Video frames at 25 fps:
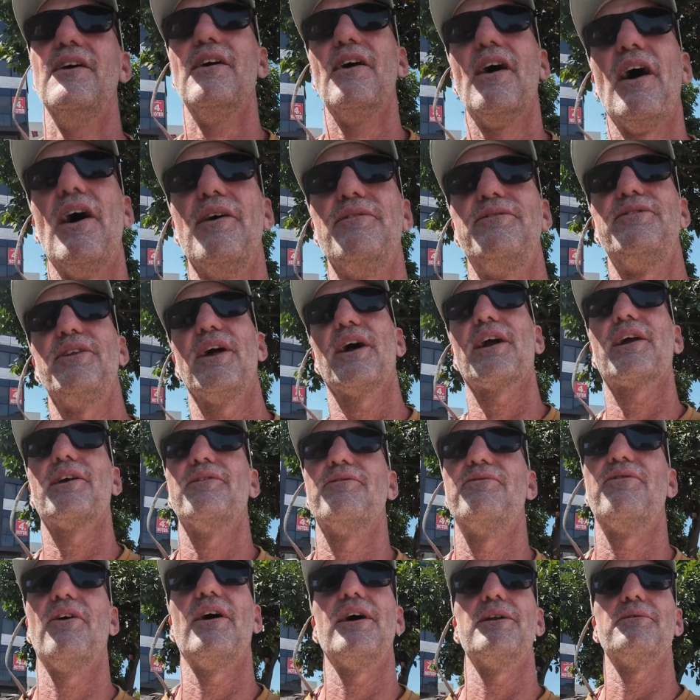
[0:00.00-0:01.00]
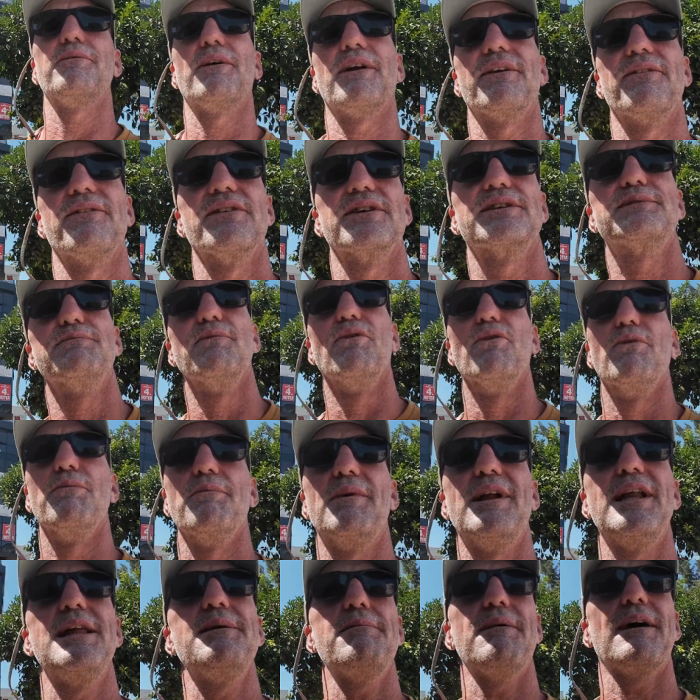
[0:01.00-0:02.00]
Hope that I can find one of the small
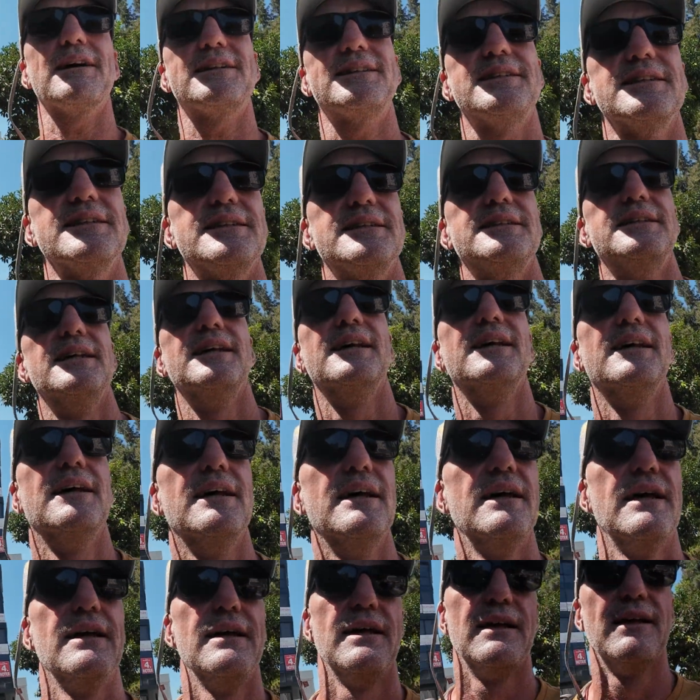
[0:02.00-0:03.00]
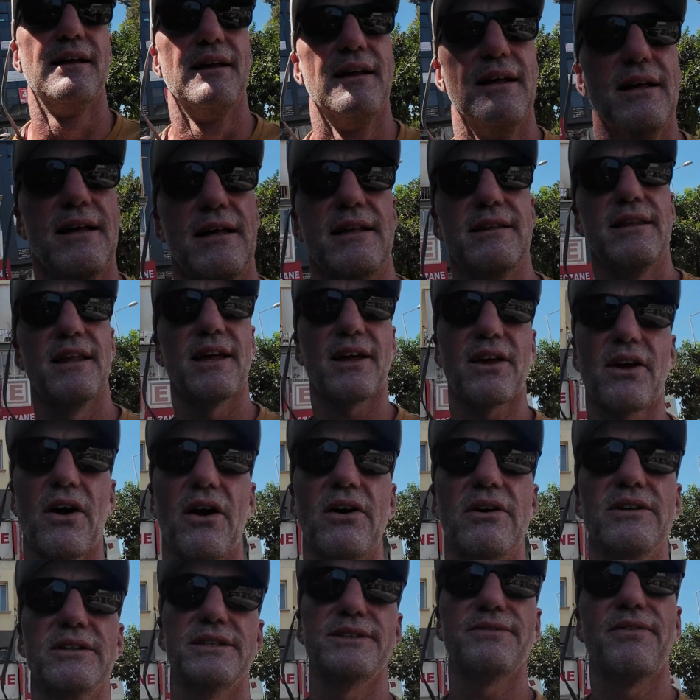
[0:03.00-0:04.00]
minibuses that
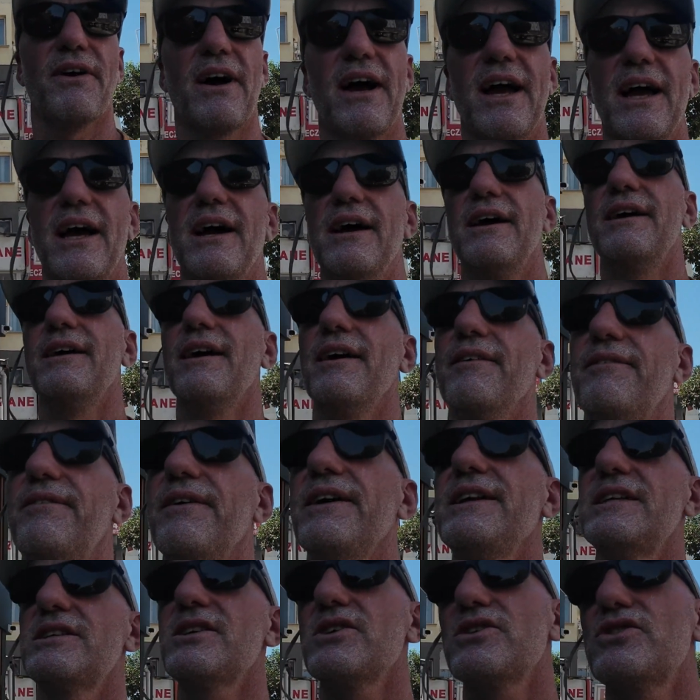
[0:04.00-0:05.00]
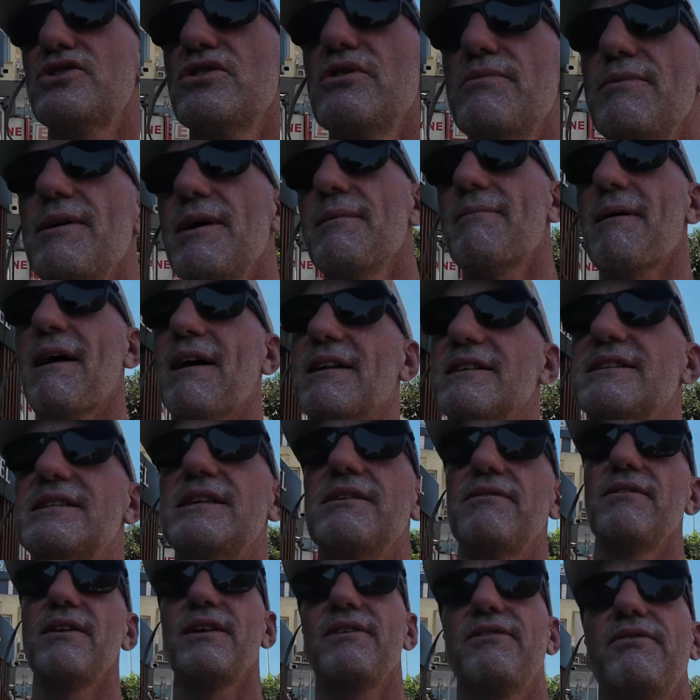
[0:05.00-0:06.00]
goes via Ephesus. Should be about
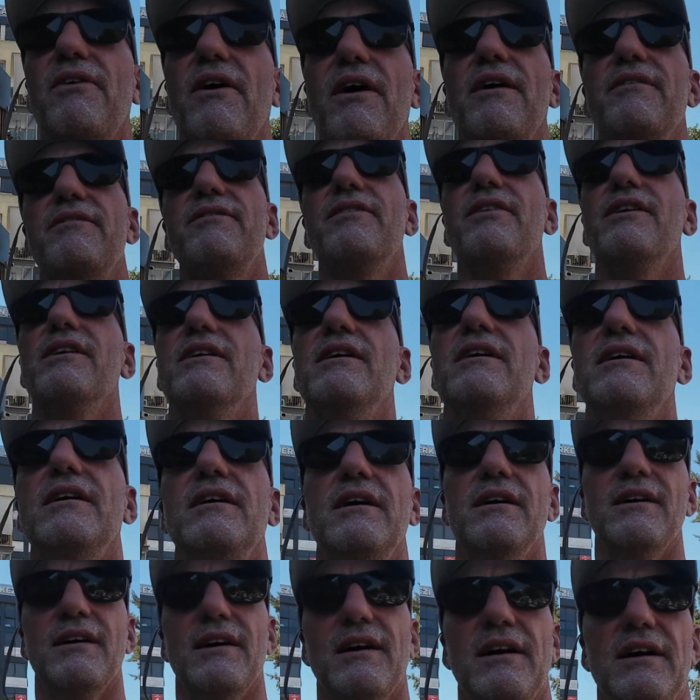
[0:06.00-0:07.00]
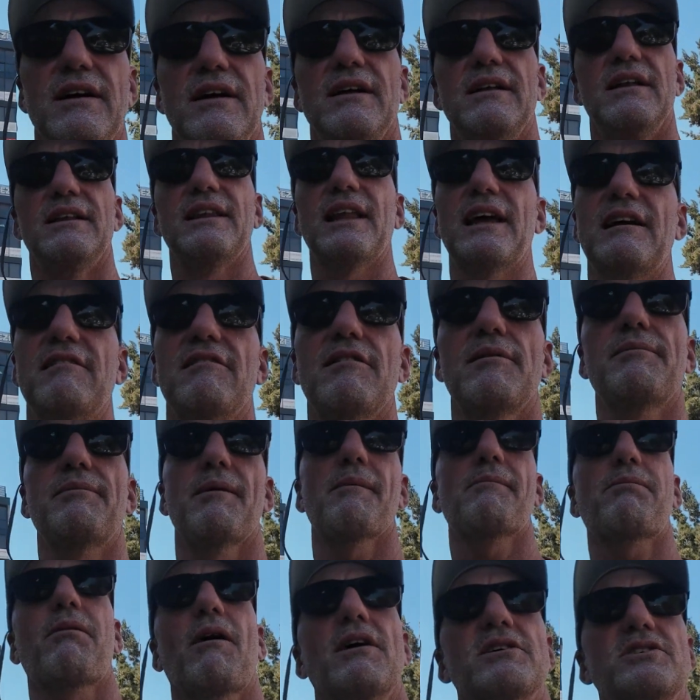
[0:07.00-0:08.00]
75 lira,
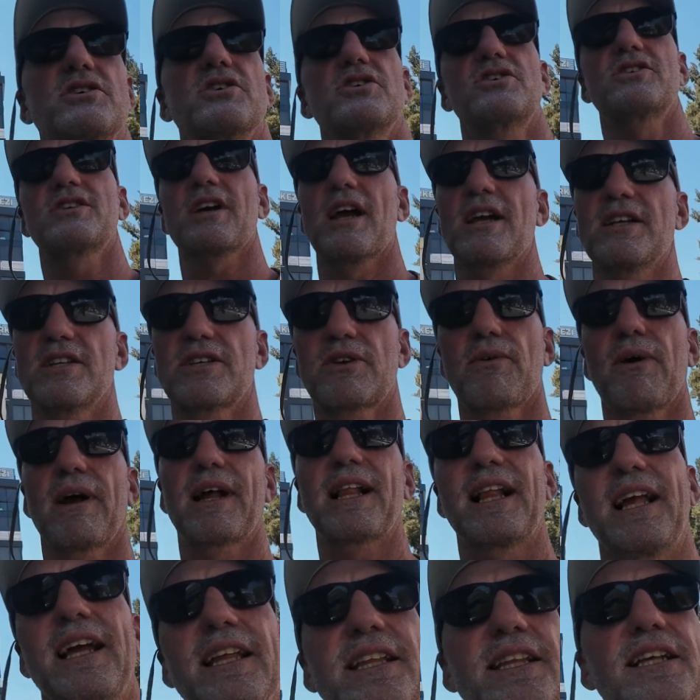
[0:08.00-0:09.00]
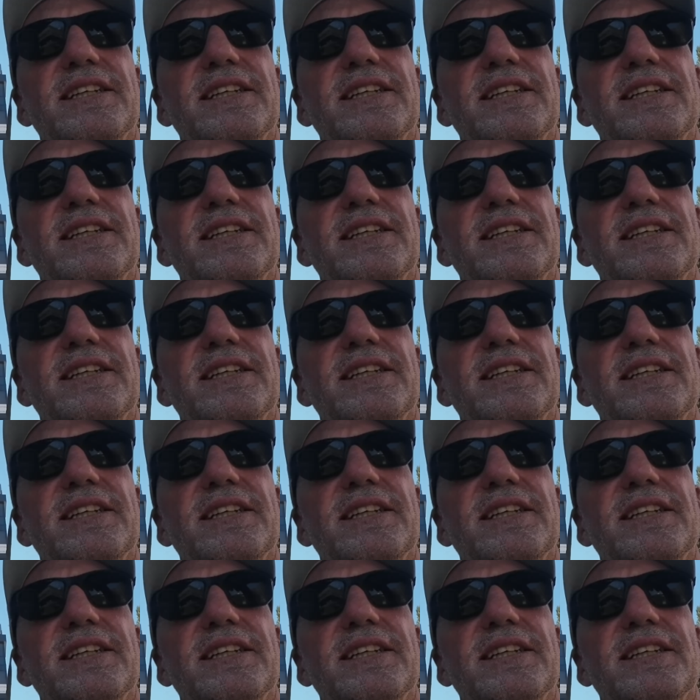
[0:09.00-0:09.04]
but prices change quickly in